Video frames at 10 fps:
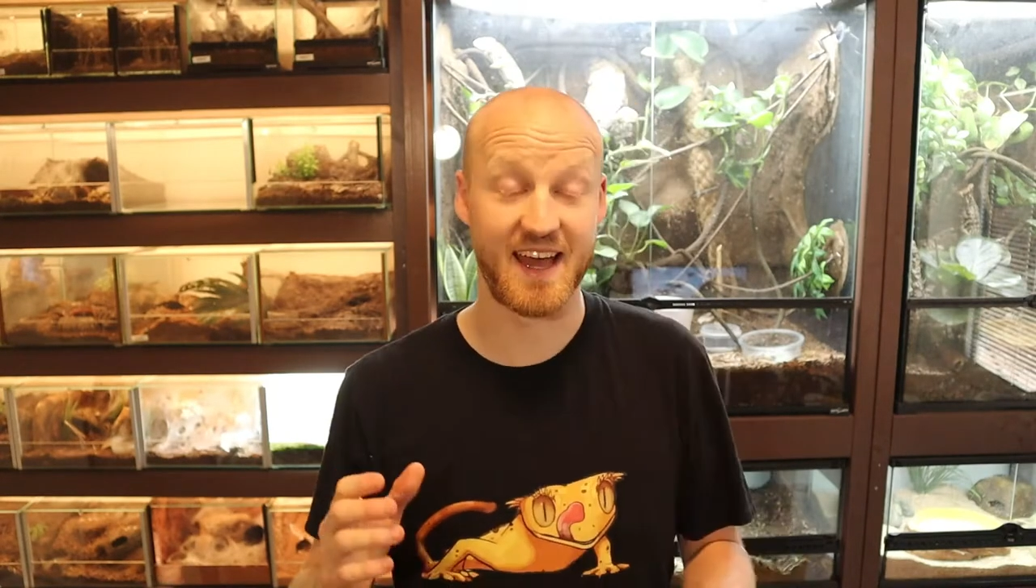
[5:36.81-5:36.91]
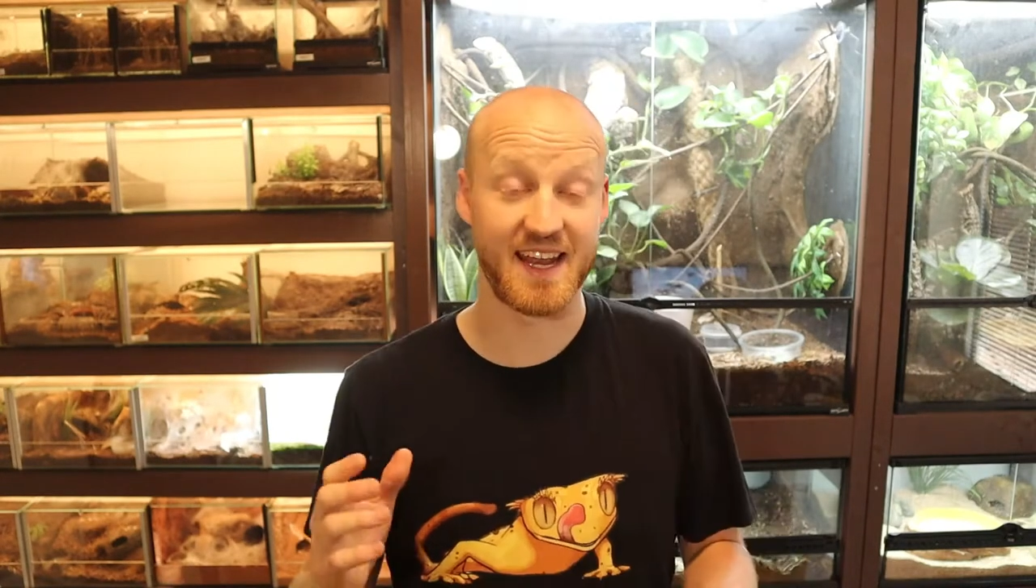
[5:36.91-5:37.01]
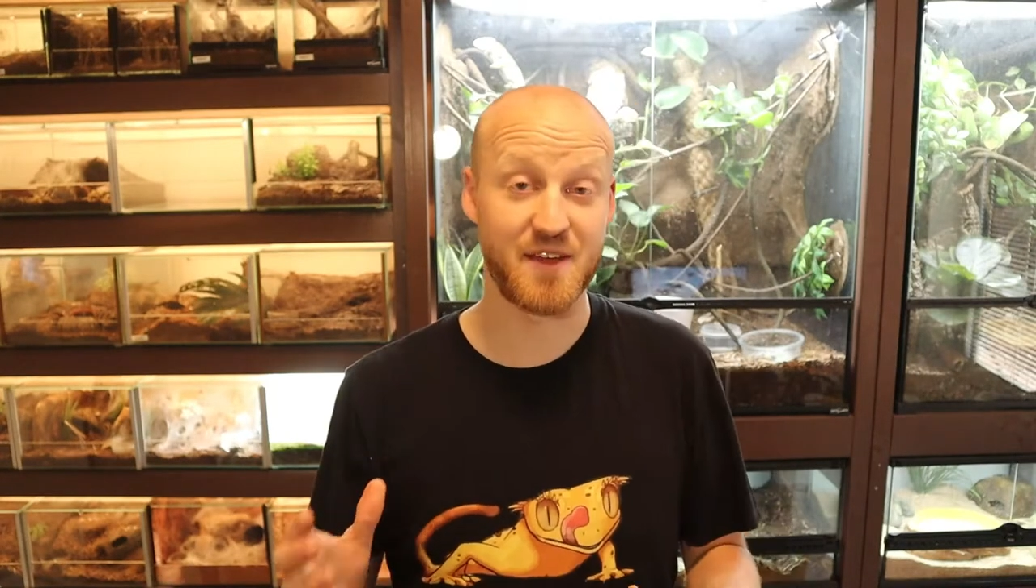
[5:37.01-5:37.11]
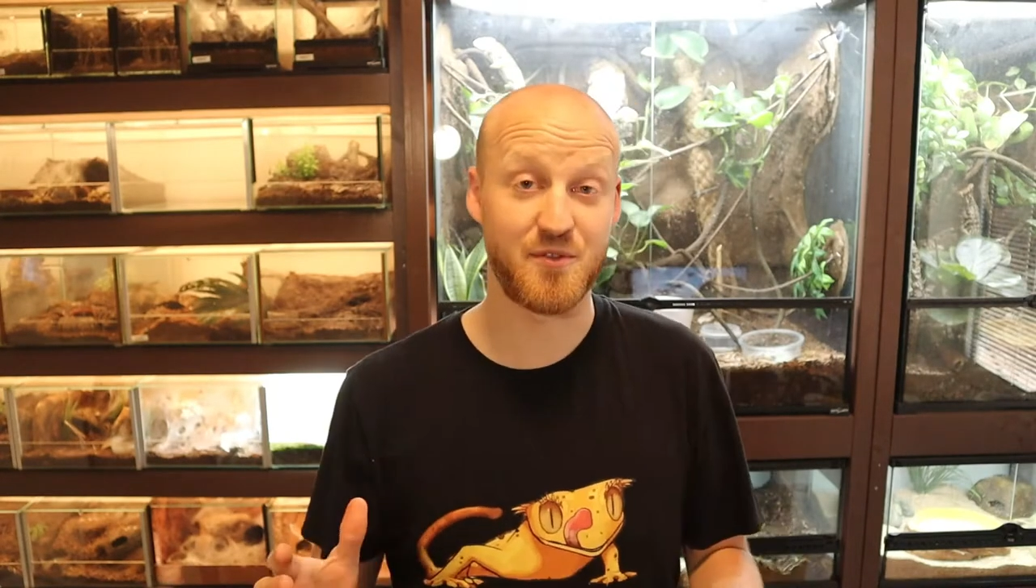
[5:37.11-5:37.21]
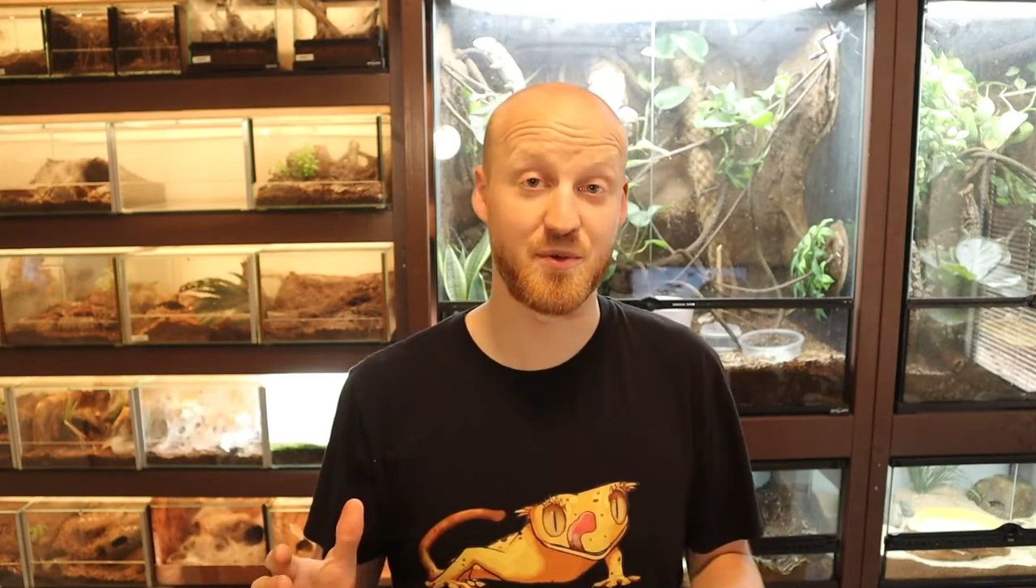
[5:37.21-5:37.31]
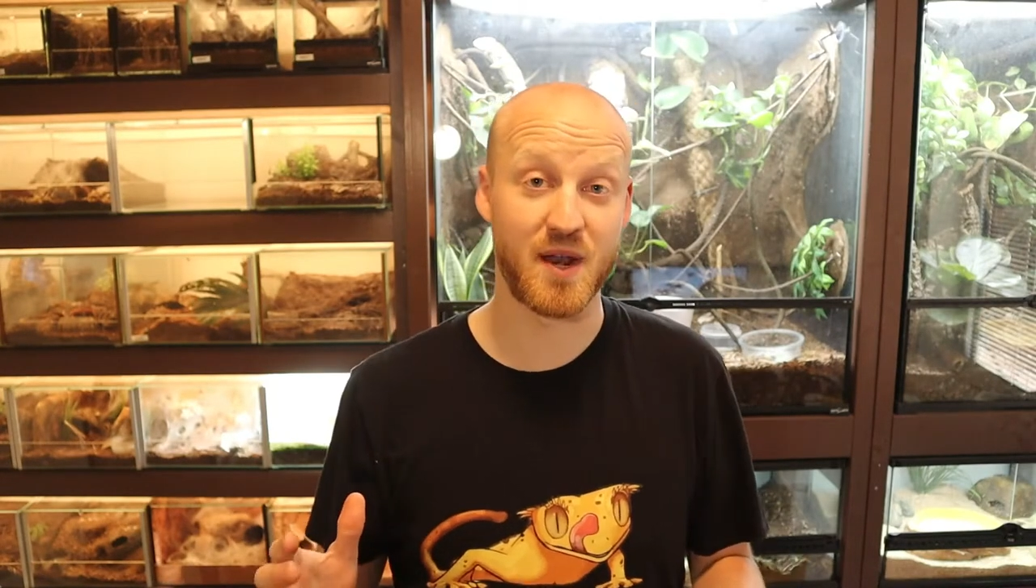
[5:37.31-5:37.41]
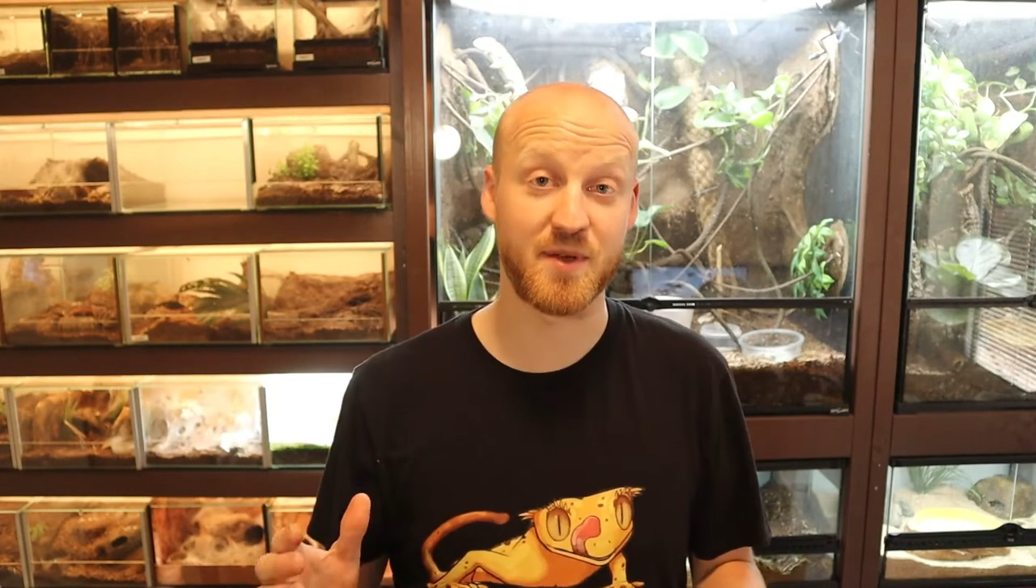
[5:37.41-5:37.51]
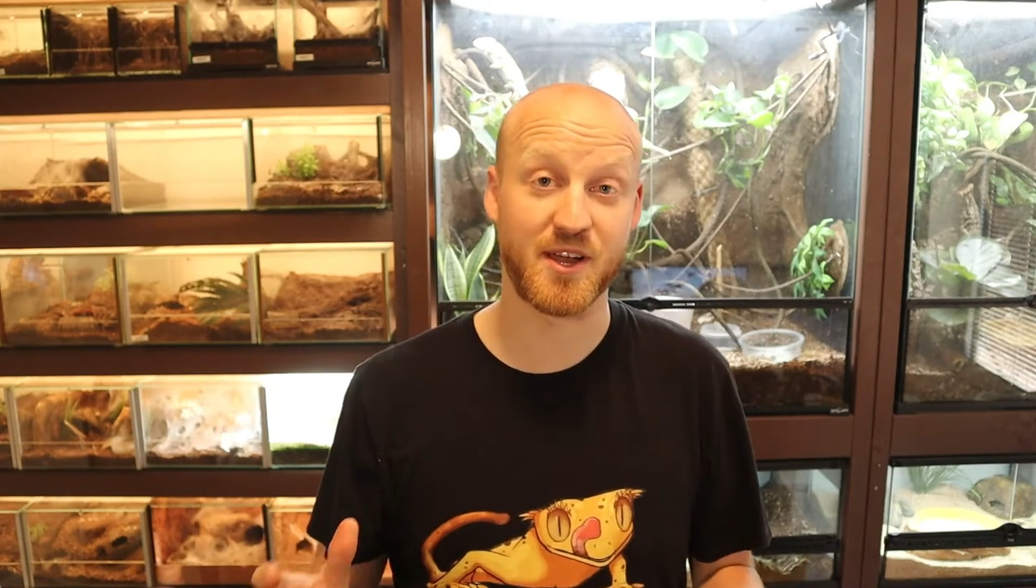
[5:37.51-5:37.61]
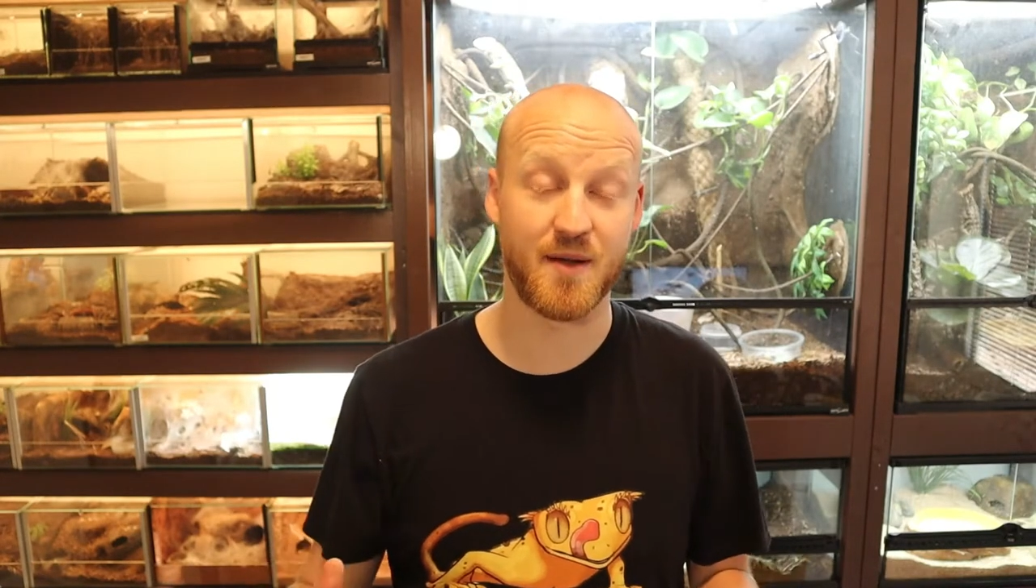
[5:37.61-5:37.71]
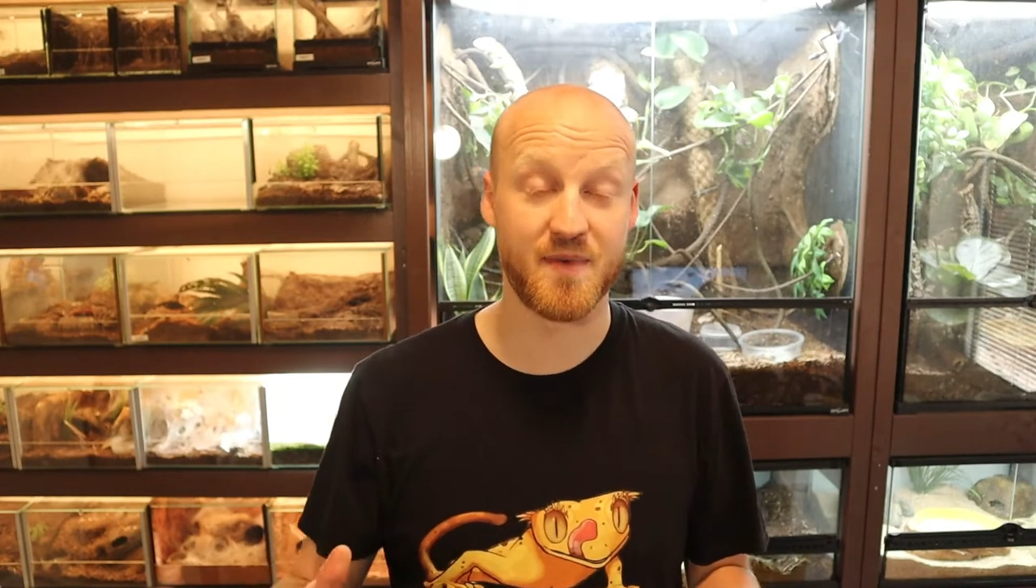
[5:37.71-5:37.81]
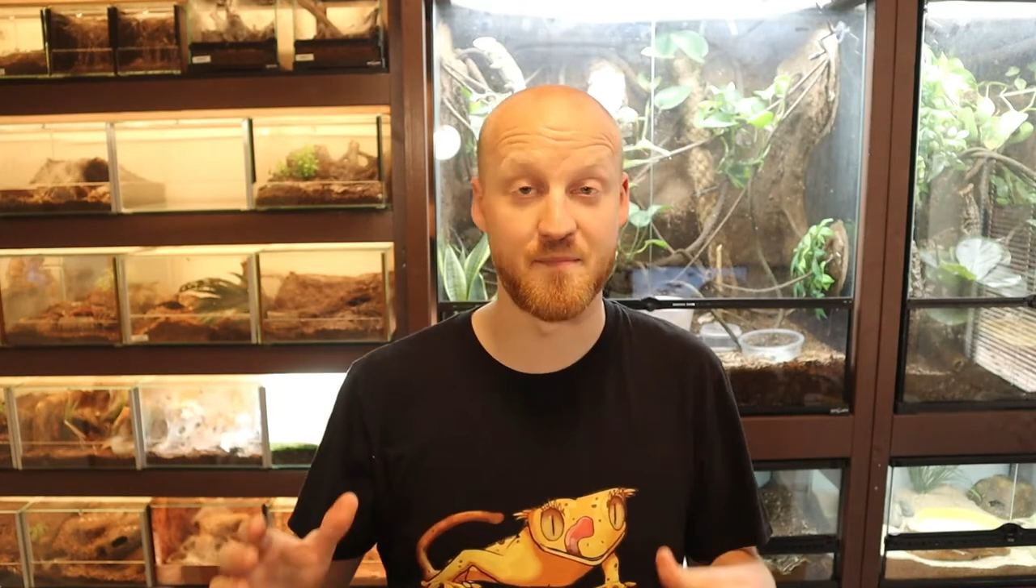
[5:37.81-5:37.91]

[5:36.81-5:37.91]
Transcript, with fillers: And if you want to become